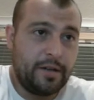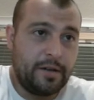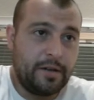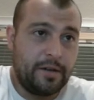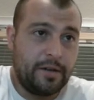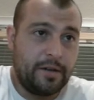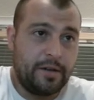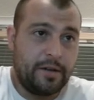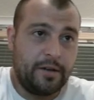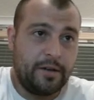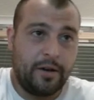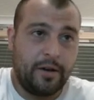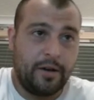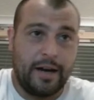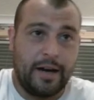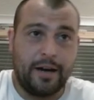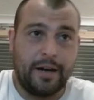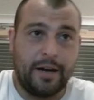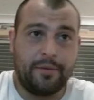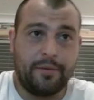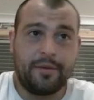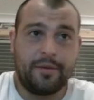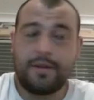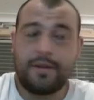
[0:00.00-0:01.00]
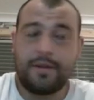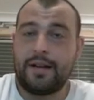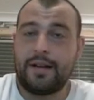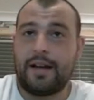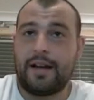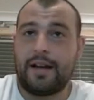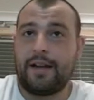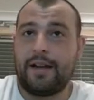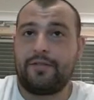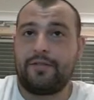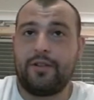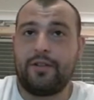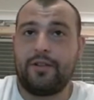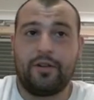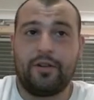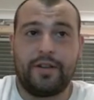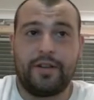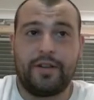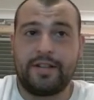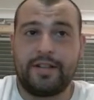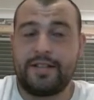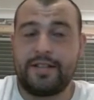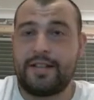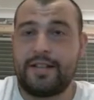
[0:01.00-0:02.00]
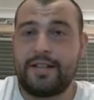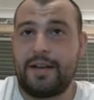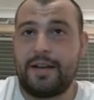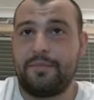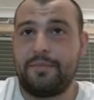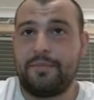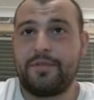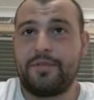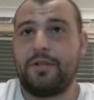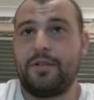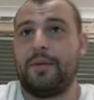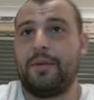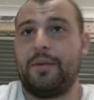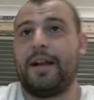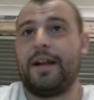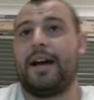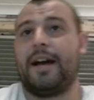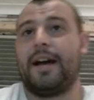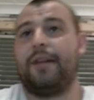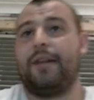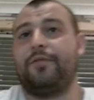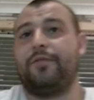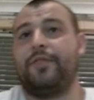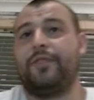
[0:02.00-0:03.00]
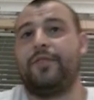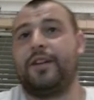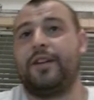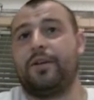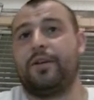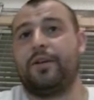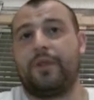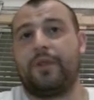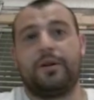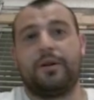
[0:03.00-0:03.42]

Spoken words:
know how after all these attempts, no matter how the video goes,